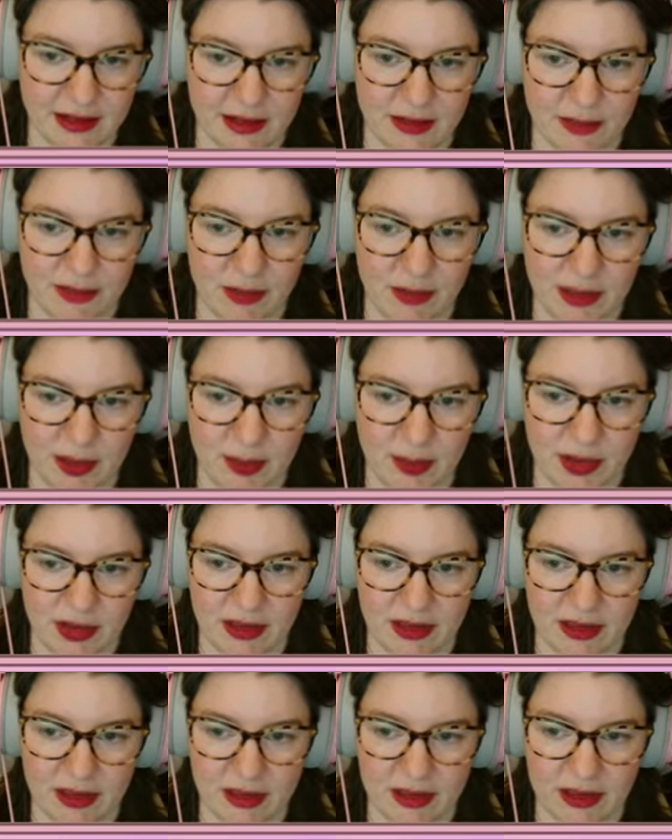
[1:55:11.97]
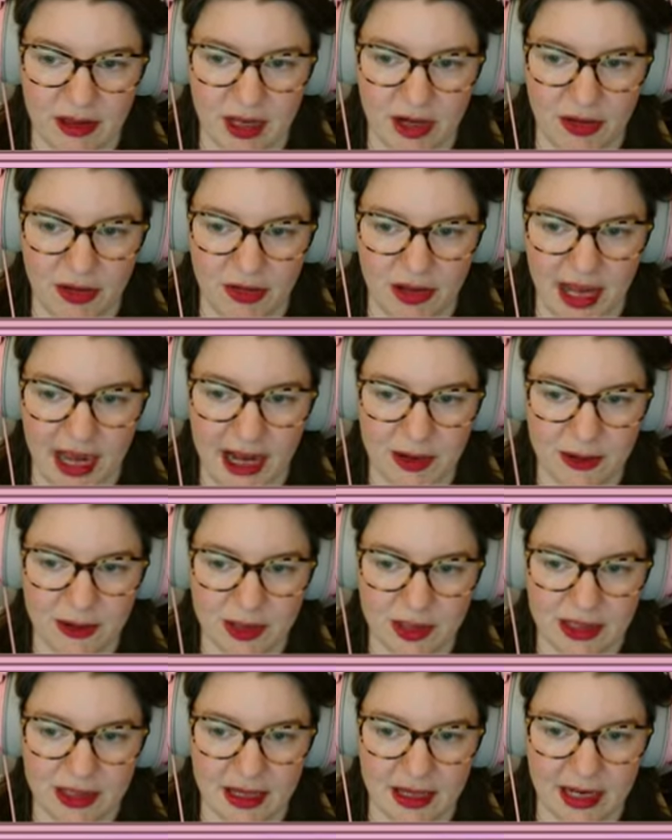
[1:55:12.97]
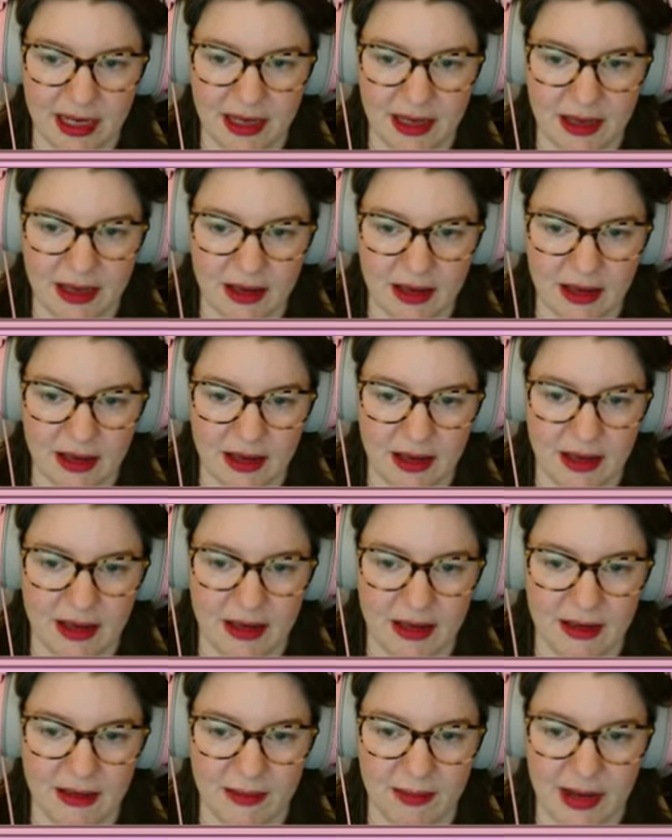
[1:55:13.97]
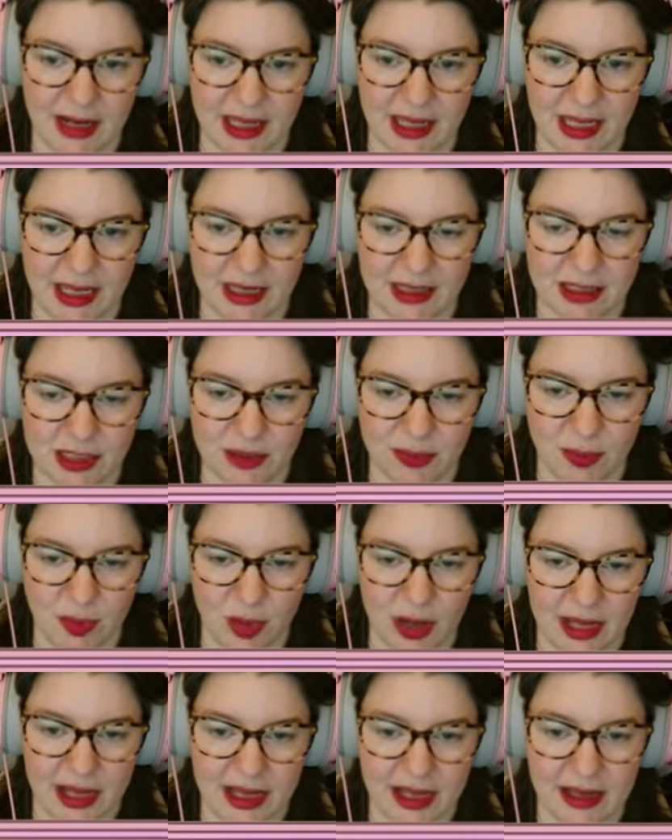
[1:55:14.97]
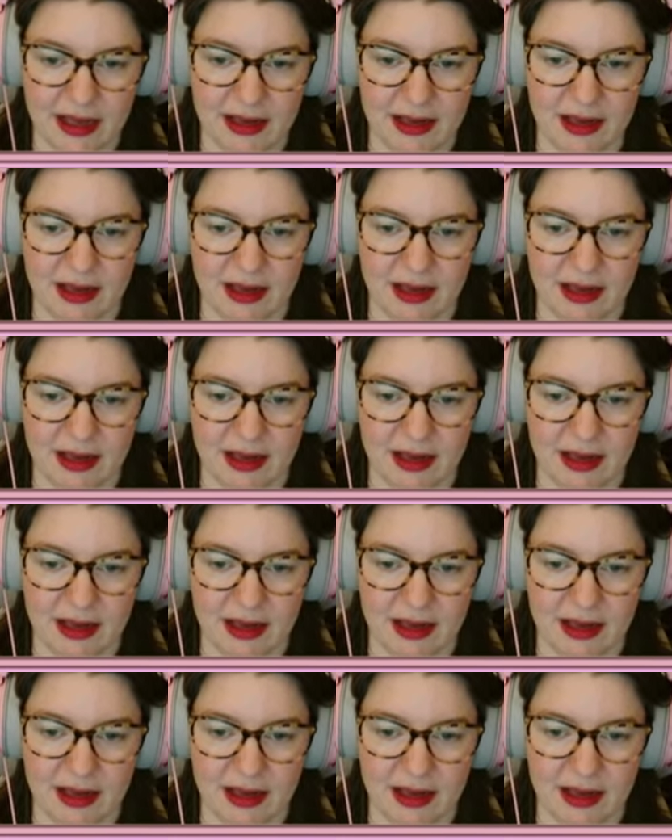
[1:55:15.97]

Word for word: Probably with another house like back here somewhere.